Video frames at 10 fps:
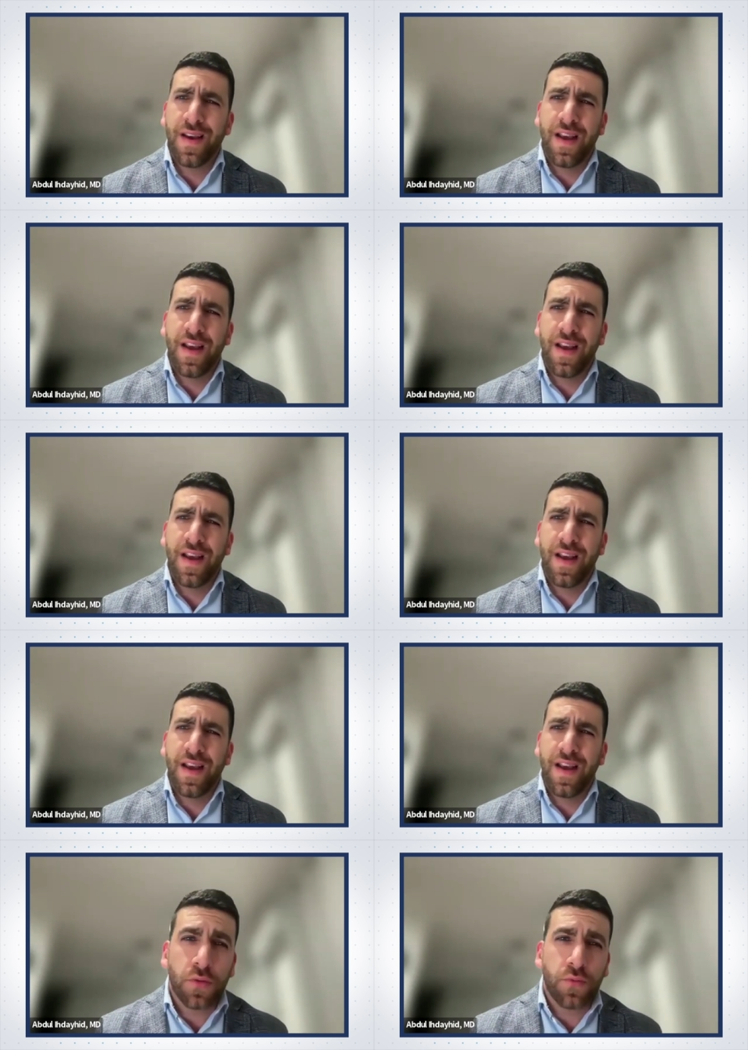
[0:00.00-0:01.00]
It's probably
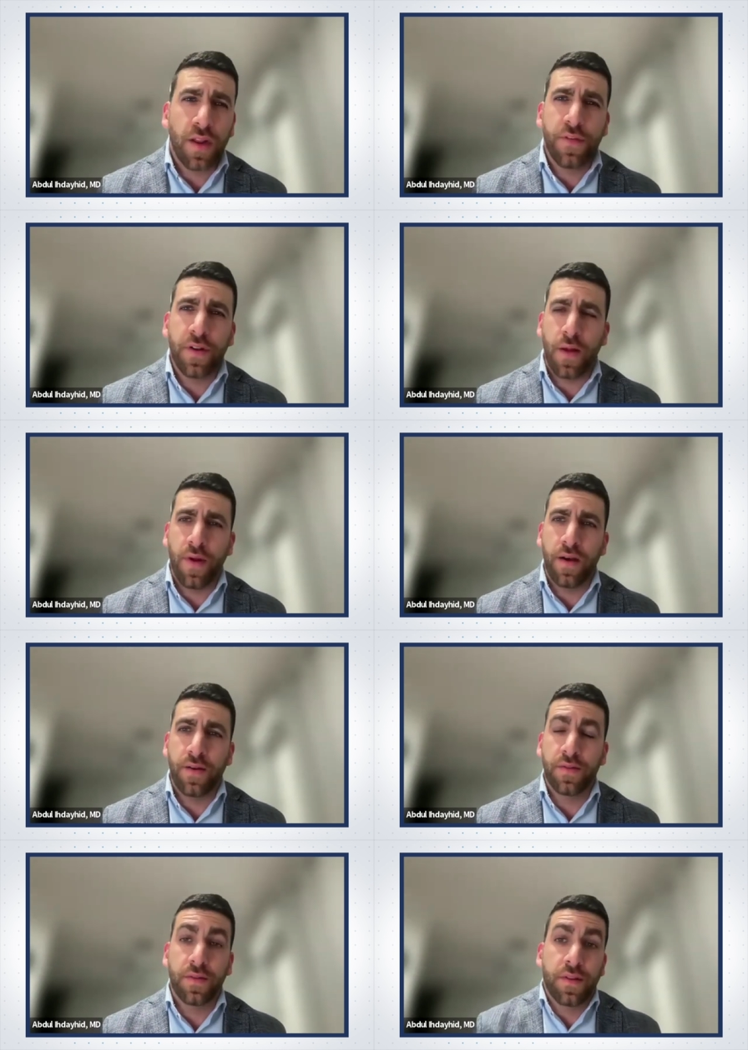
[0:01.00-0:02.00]
most relevant
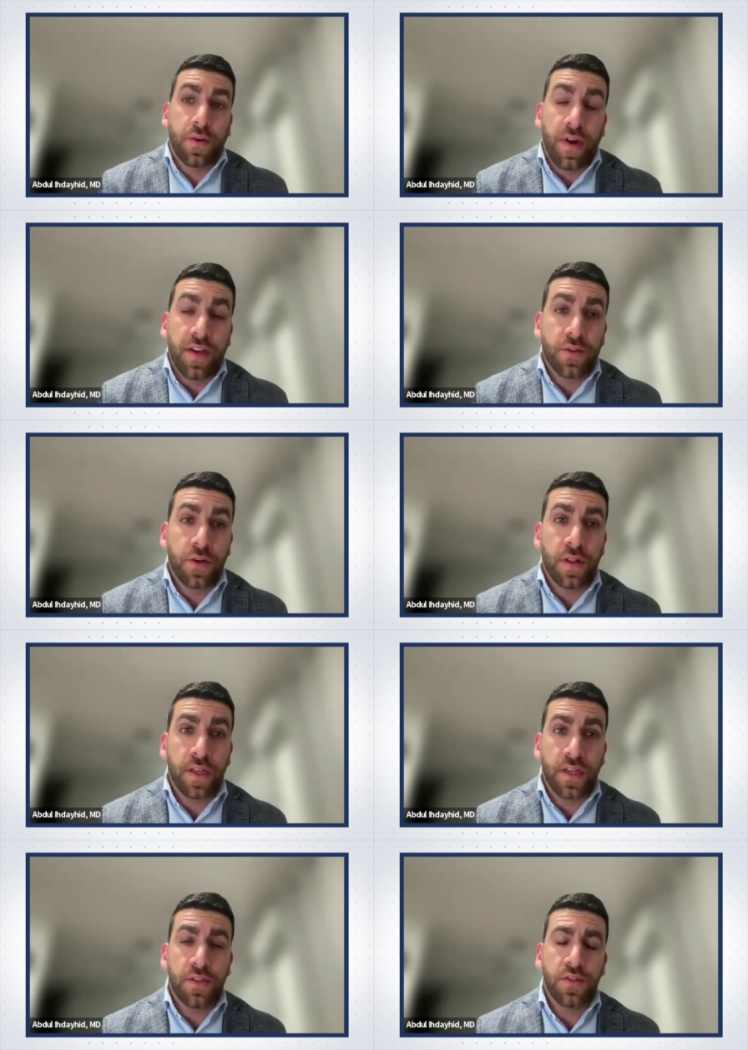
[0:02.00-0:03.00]
around the gray zone
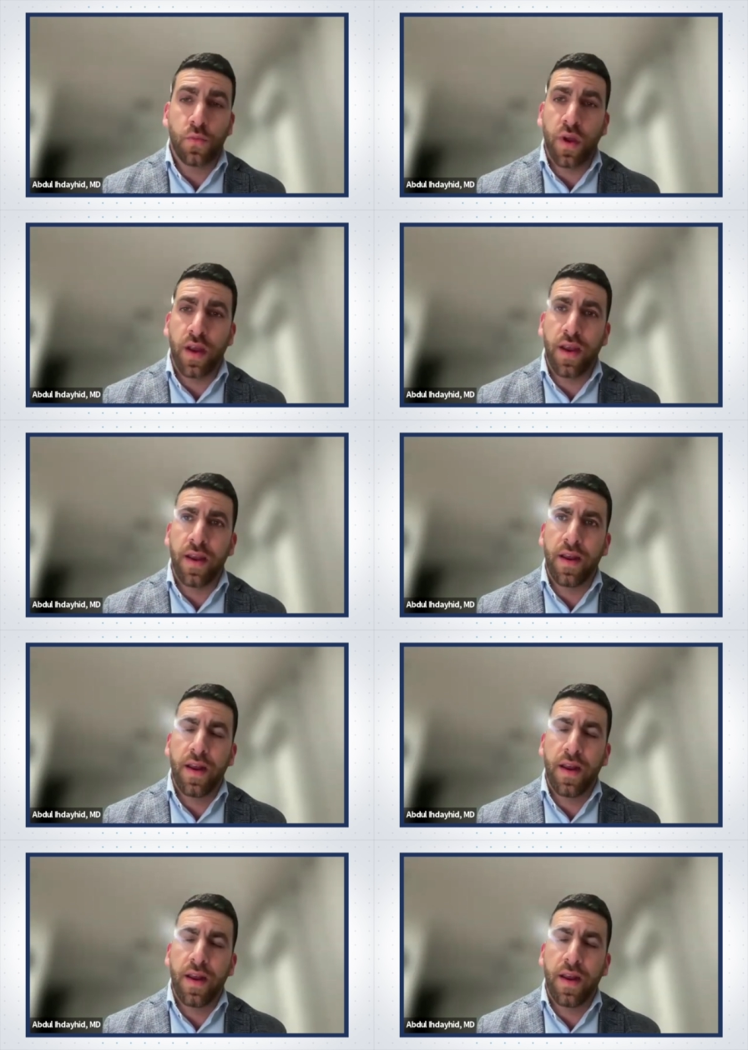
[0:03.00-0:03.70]
lesions where